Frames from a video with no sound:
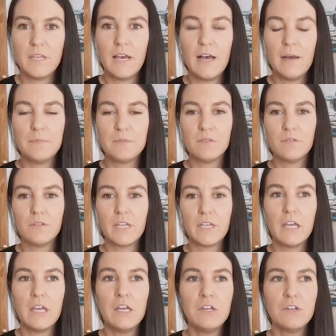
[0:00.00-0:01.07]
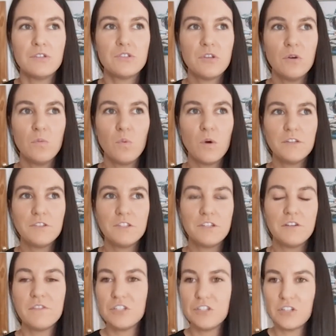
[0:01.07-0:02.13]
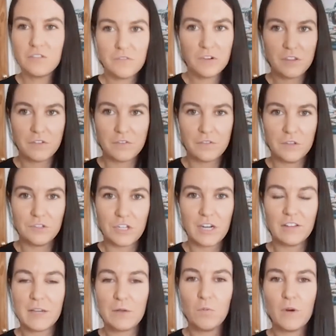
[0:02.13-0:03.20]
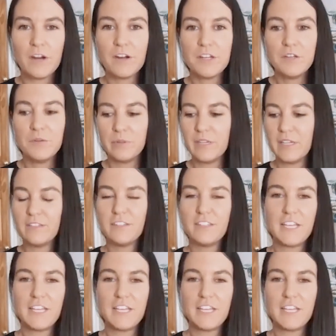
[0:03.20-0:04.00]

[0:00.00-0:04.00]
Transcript: yeah, absolutely. So what's your vision for the future? Like, where do you plan to